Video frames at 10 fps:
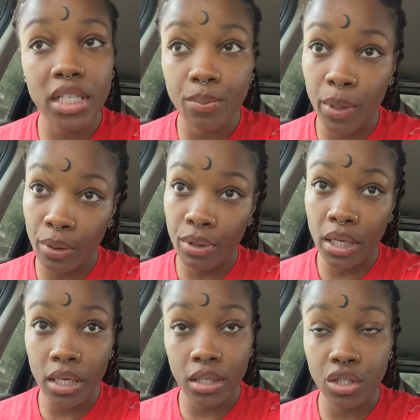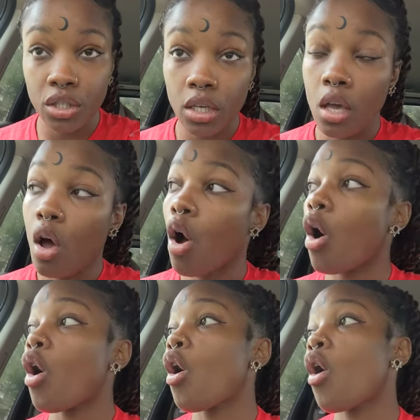experience.
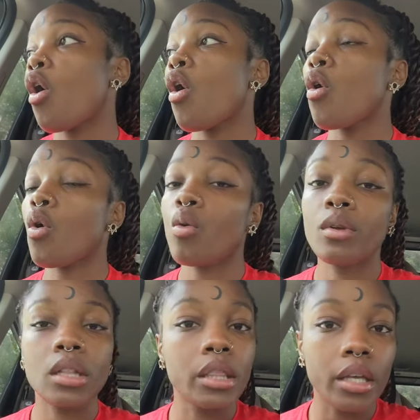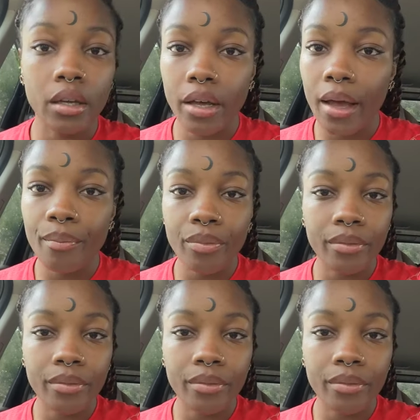Oh, look,